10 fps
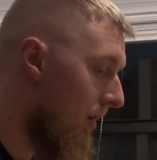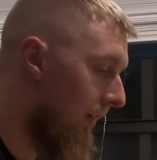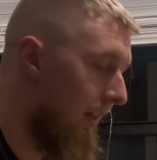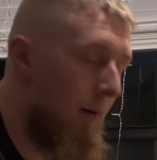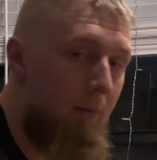
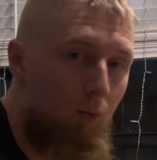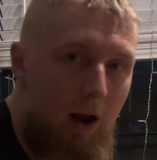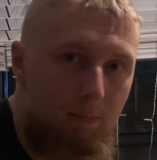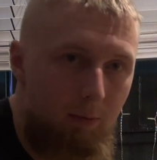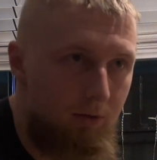then I'm gonna
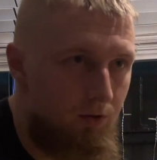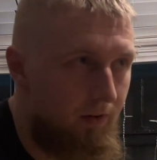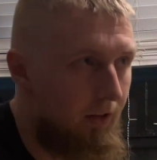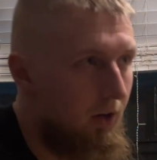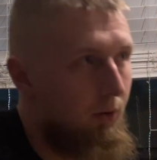wrap up this
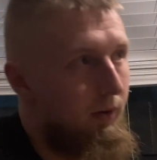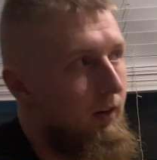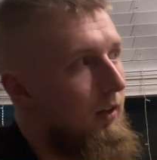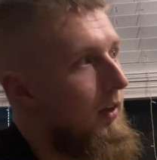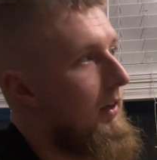video and
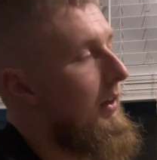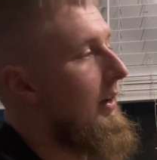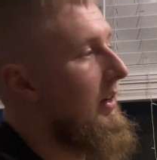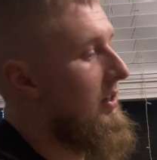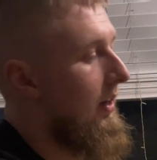
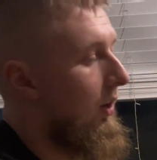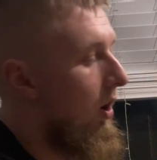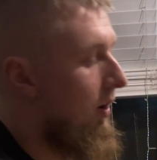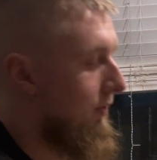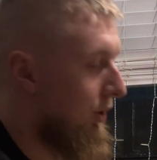send it
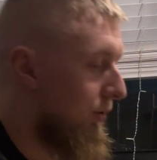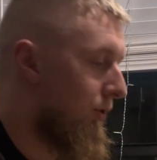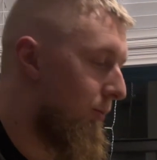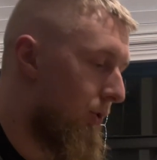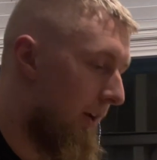off to
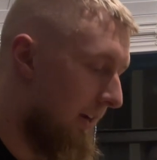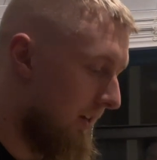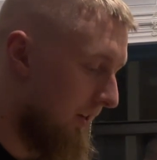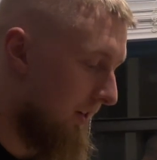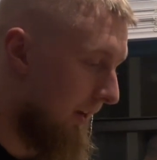YouTube so you guys
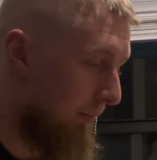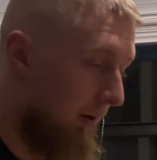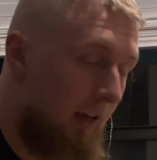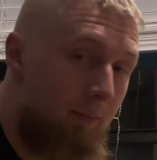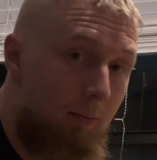can see it.
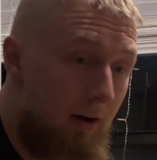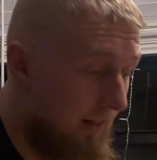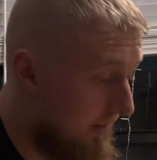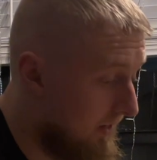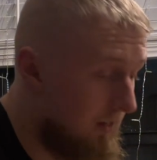But keep in
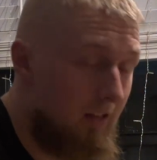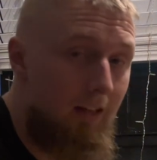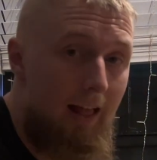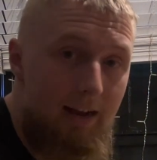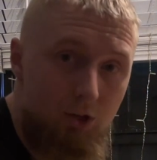mind, this isn't
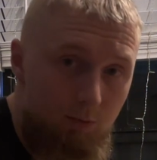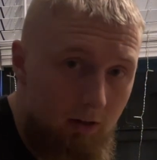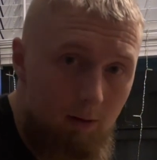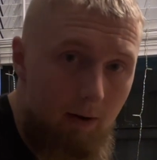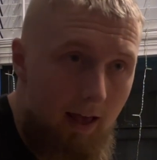the last
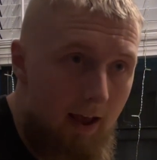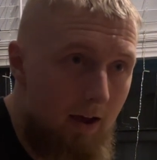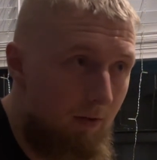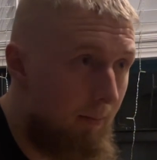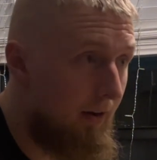meal I'm gonna
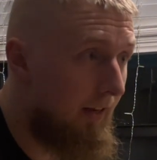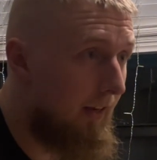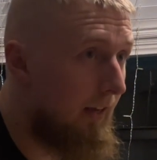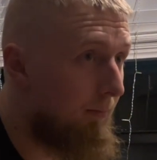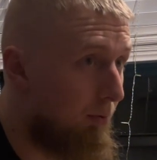have. I'm gonna
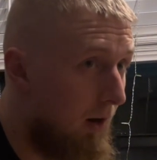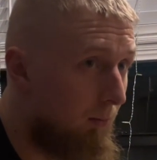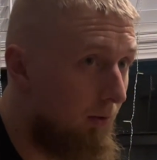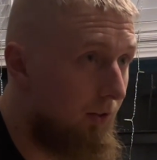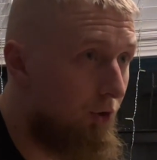eat
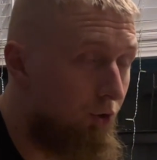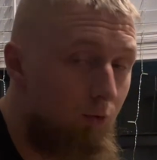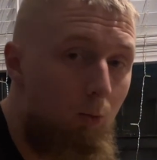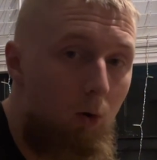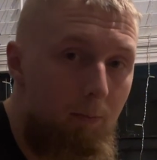probably
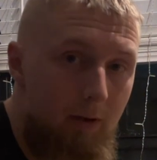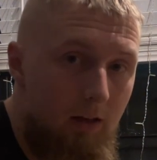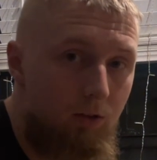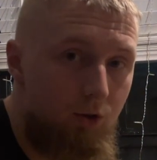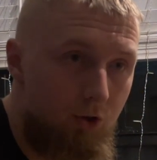2 more
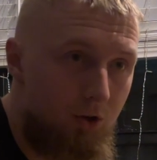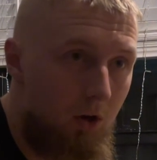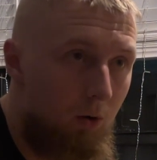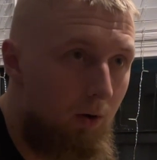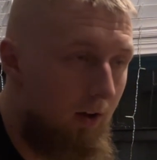meals or
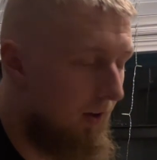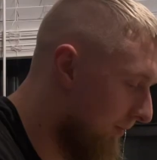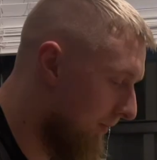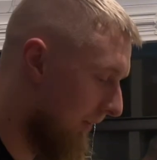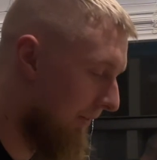so.
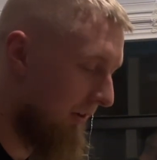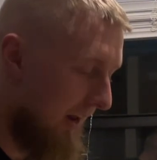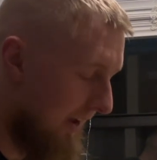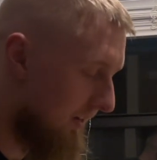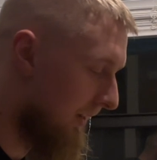Give you an
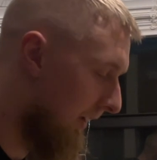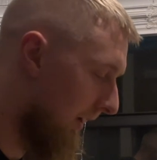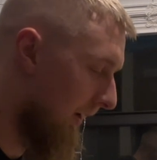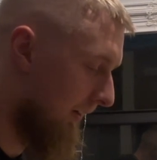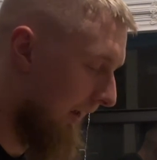idea
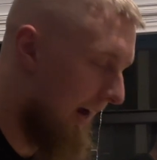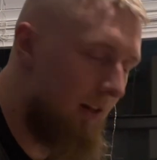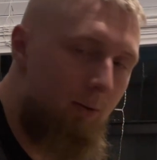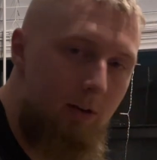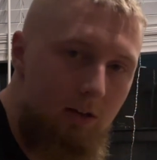of
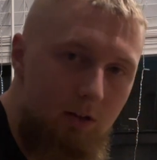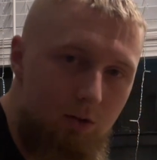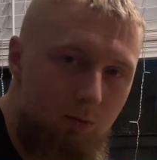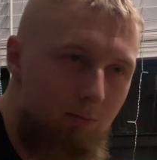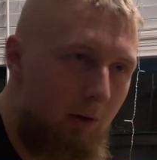
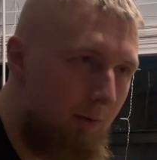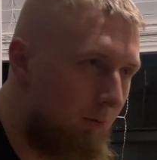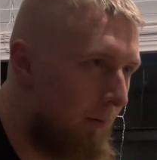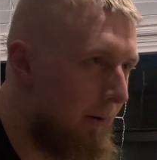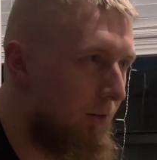calories,
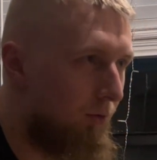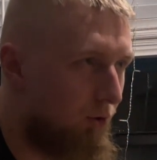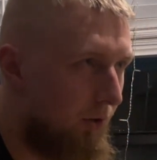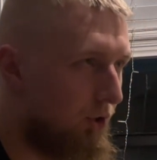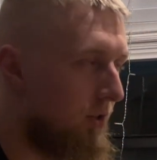what my
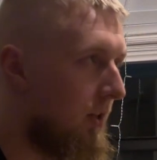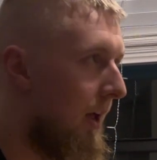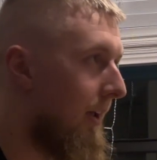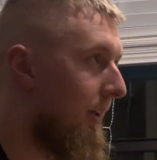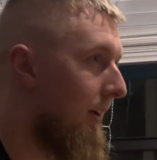nutrition's like.